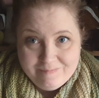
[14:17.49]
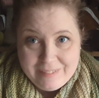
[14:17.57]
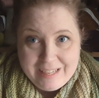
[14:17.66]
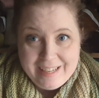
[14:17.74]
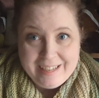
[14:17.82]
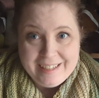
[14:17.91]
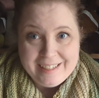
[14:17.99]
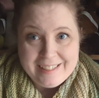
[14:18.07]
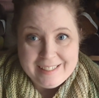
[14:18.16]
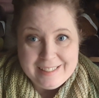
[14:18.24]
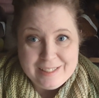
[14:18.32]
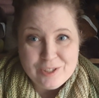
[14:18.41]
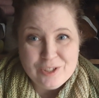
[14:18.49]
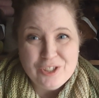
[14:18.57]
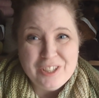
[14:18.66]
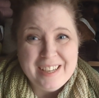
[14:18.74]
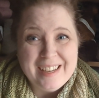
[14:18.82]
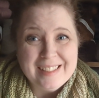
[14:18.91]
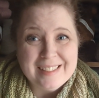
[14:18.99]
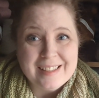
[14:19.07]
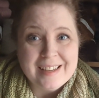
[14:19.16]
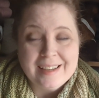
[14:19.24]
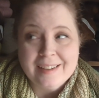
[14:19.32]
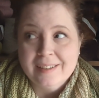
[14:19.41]
And she has
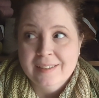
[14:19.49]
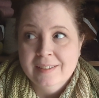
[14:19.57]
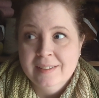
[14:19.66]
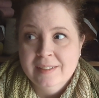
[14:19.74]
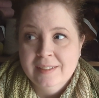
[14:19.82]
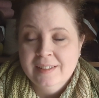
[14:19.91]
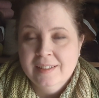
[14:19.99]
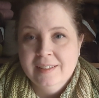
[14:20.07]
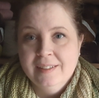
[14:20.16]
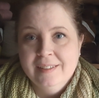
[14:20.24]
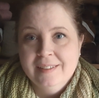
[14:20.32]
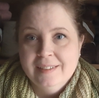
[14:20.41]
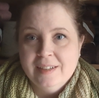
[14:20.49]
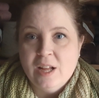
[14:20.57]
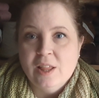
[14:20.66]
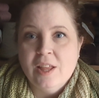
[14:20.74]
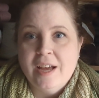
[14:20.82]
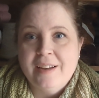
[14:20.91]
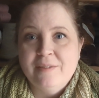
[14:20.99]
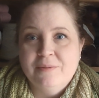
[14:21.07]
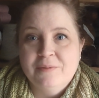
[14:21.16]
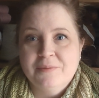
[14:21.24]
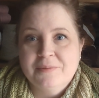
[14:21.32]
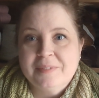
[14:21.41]
like a lot of
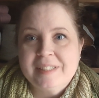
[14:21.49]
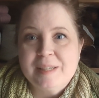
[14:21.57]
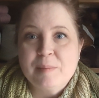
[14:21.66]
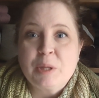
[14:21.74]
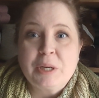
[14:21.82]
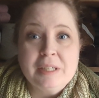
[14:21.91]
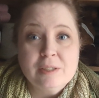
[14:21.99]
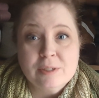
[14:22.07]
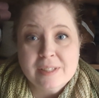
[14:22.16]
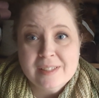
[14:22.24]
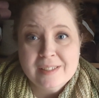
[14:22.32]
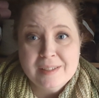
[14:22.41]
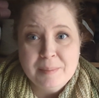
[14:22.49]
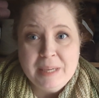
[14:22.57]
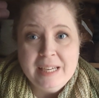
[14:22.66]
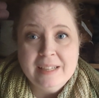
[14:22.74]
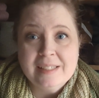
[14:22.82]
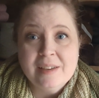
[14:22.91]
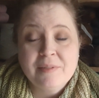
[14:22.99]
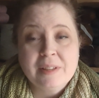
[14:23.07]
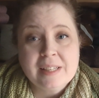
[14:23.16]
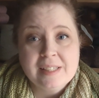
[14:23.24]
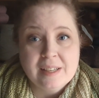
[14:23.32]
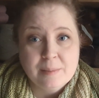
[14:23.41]
similar interests to me and
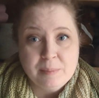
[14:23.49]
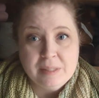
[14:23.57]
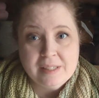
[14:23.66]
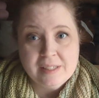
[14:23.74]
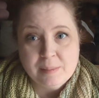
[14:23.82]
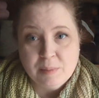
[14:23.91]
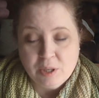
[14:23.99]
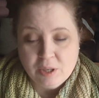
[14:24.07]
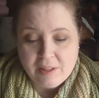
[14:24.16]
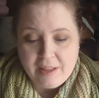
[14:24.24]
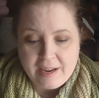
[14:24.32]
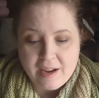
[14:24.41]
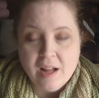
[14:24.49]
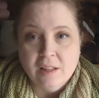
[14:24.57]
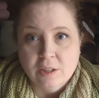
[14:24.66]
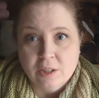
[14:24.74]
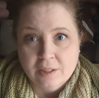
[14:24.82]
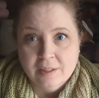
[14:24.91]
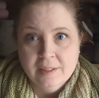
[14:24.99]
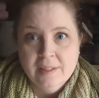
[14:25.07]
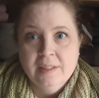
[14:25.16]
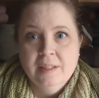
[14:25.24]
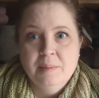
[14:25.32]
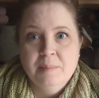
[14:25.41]
definitely some similar like color
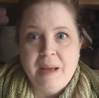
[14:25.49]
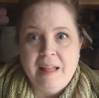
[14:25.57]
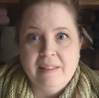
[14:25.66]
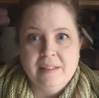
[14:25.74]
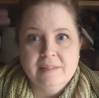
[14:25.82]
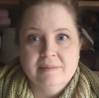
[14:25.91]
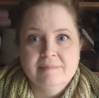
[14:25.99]
palette